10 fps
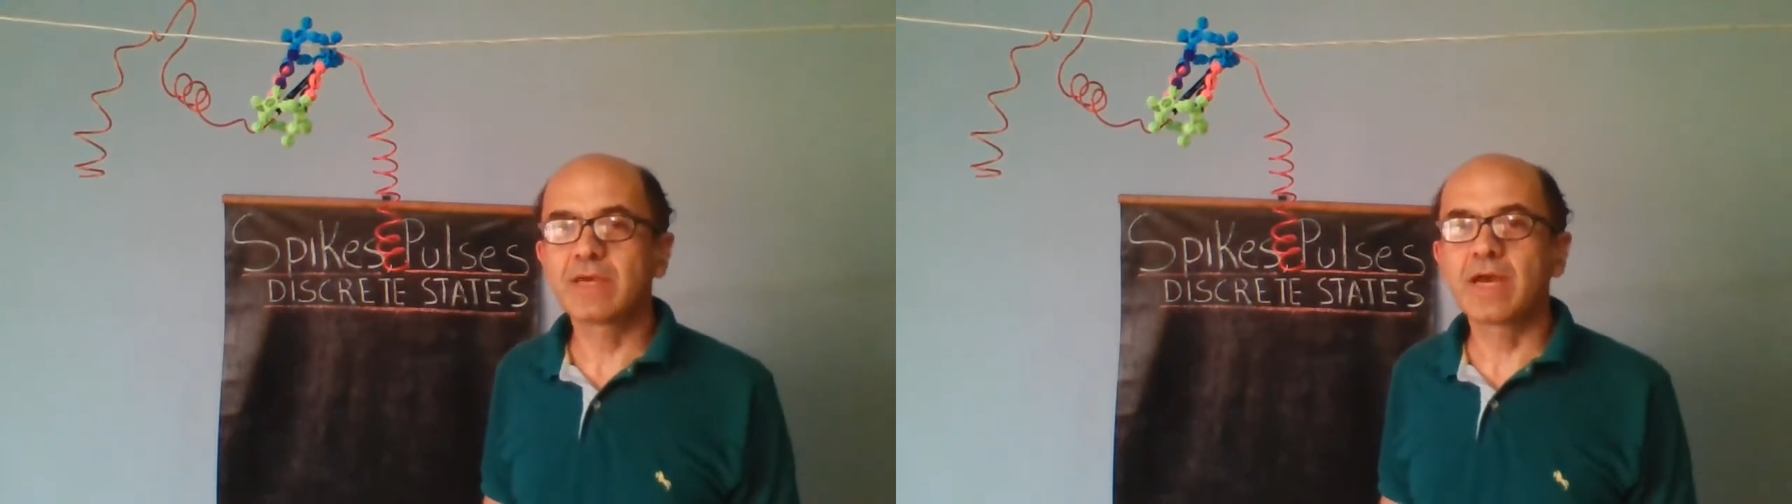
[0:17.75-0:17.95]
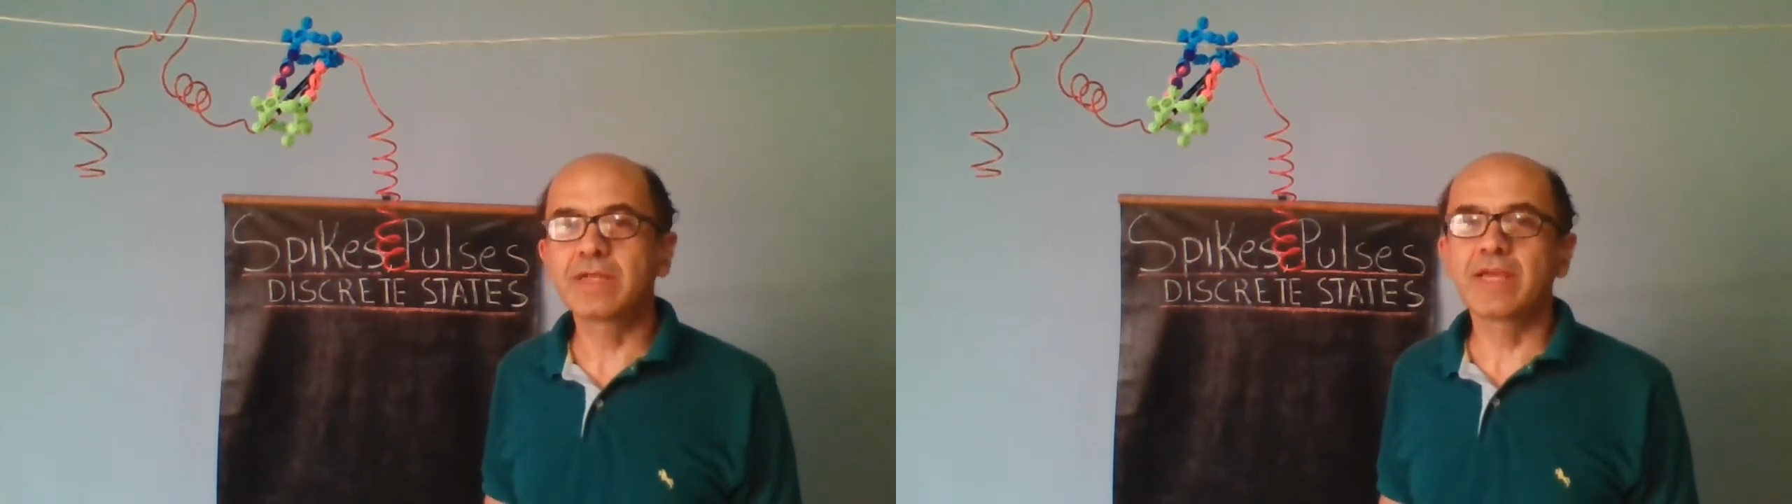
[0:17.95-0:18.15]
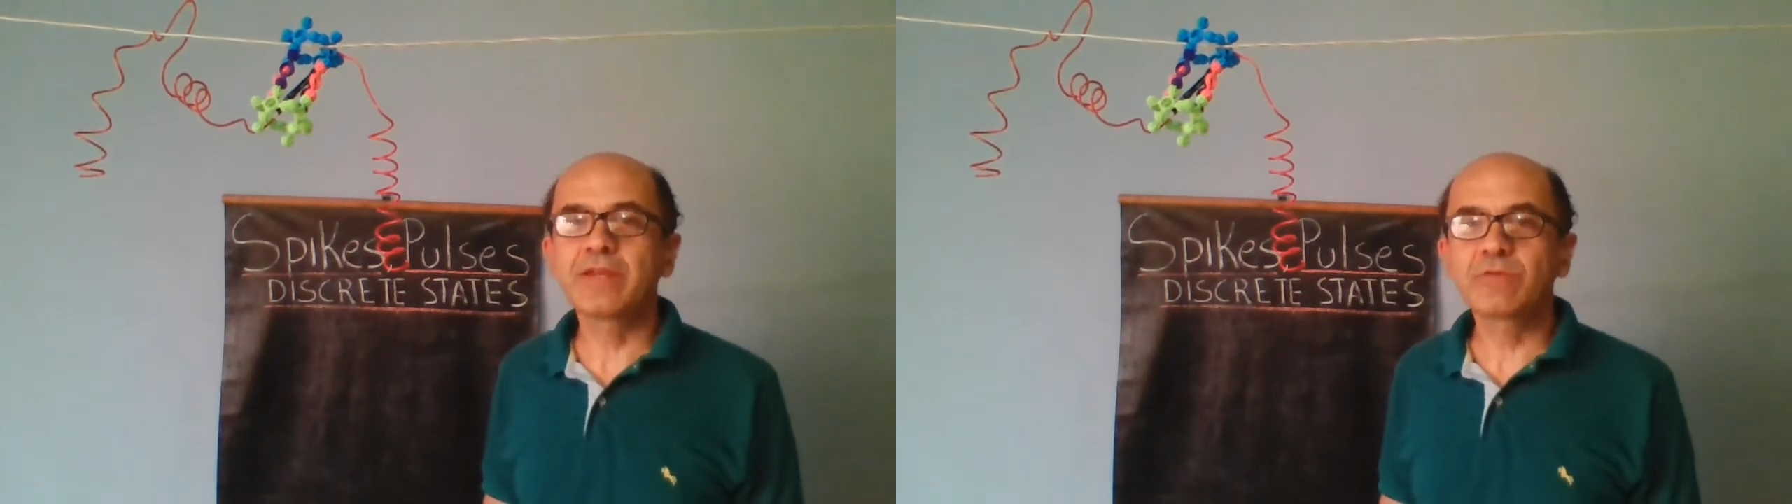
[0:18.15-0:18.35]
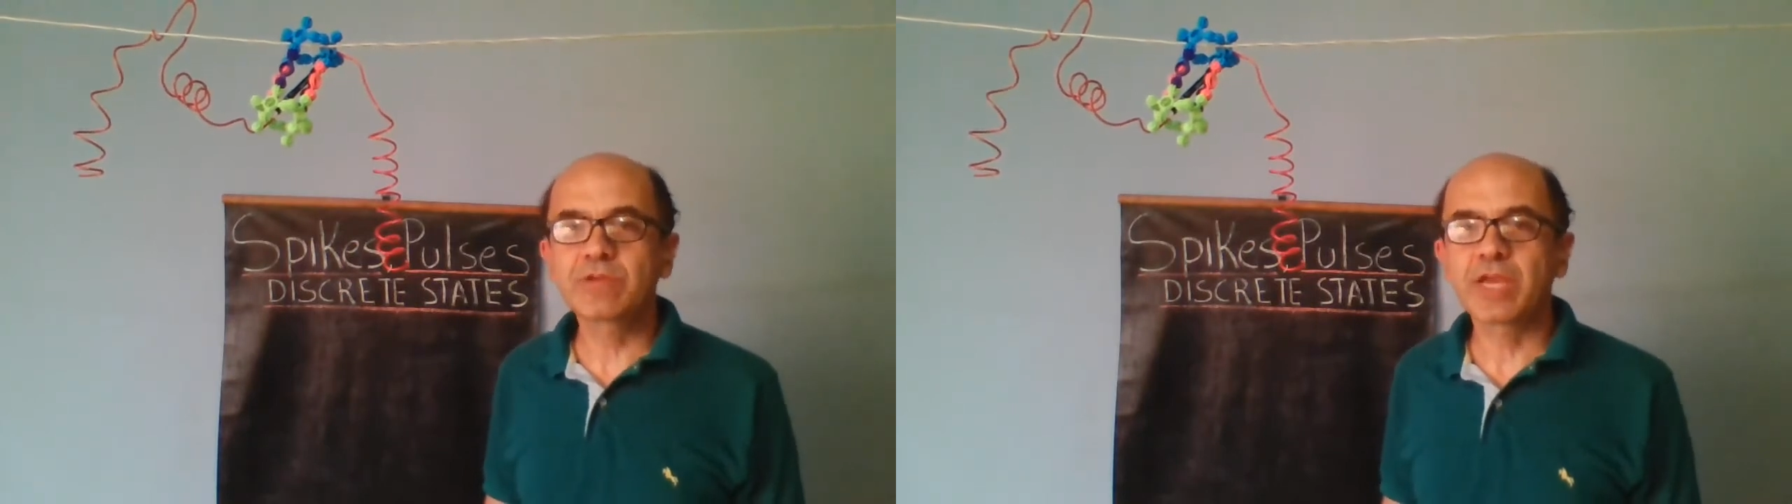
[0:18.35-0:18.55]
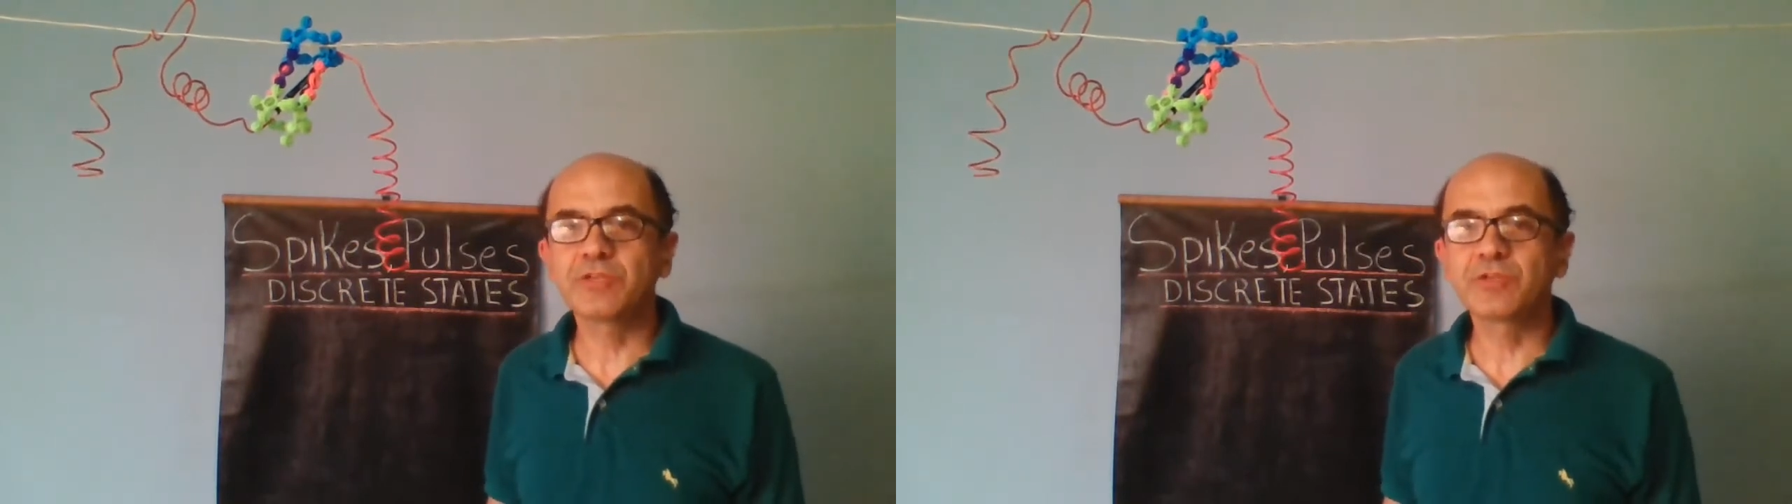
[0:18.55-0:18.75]
and
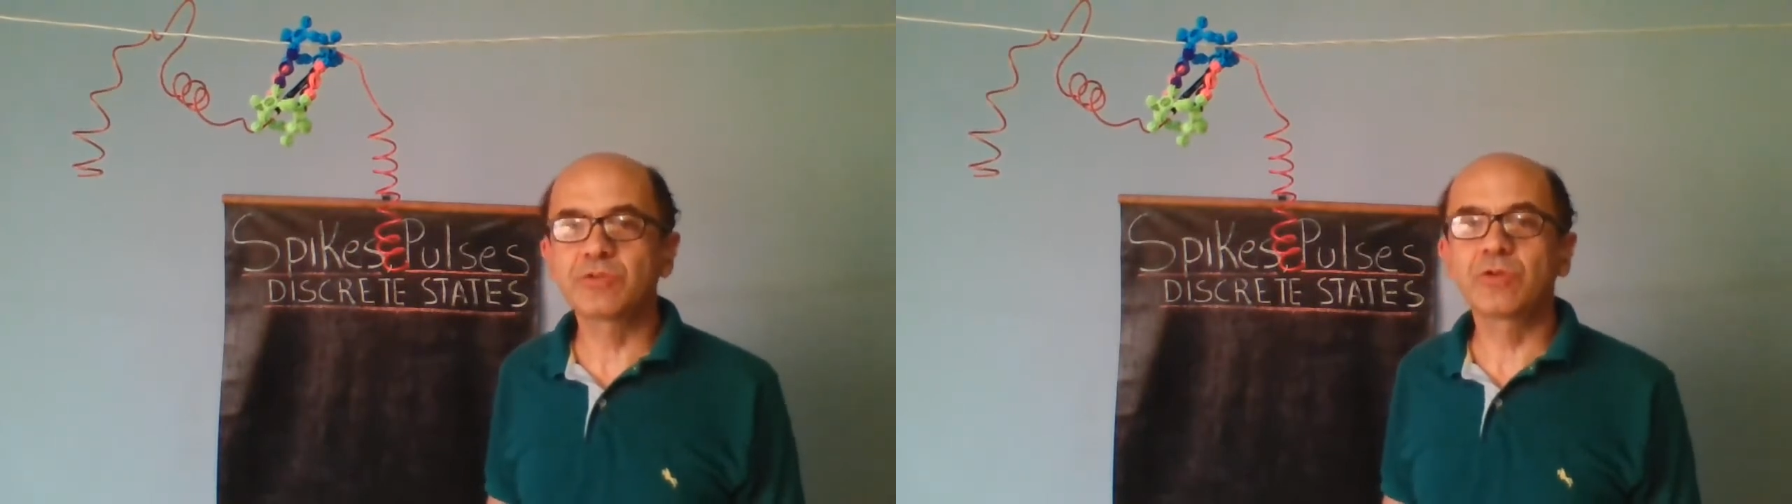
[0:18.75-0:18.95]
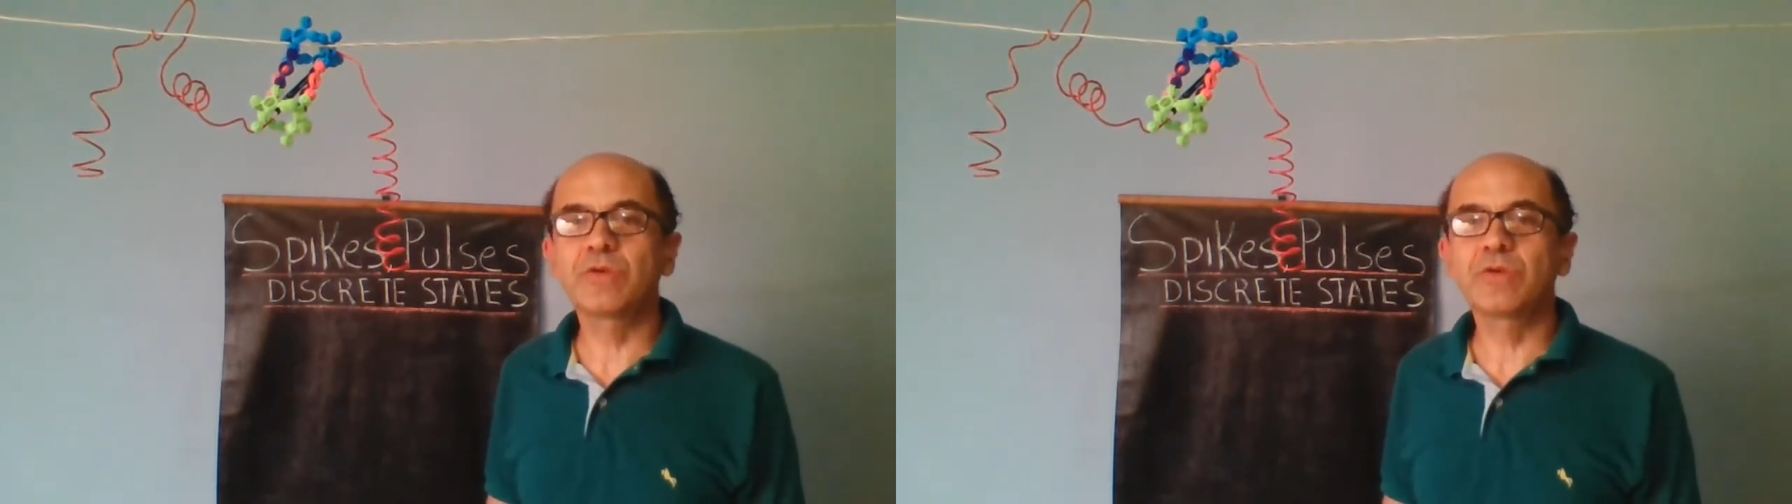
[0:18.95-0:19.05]
education